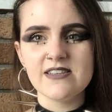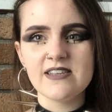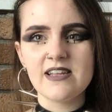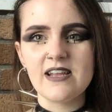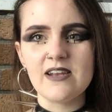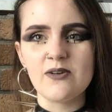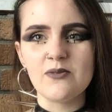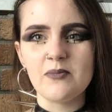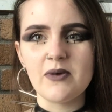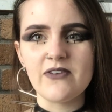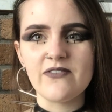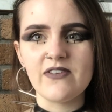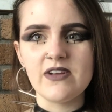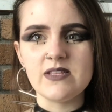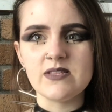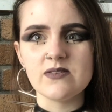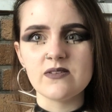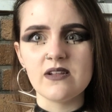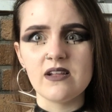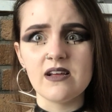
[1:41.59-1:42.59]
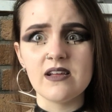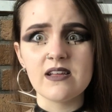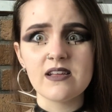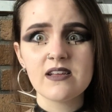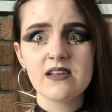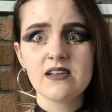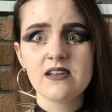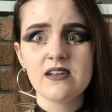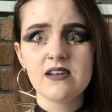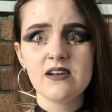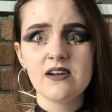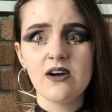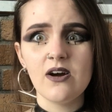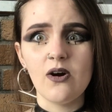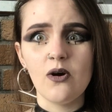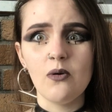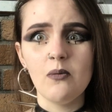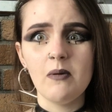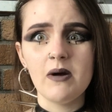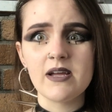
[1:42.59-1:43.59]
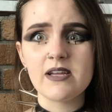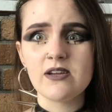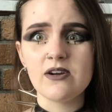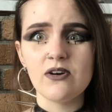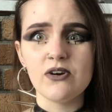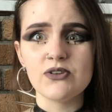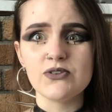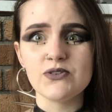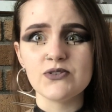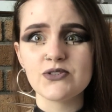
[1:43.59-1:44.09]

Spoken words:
and all my friends are like, oh my god,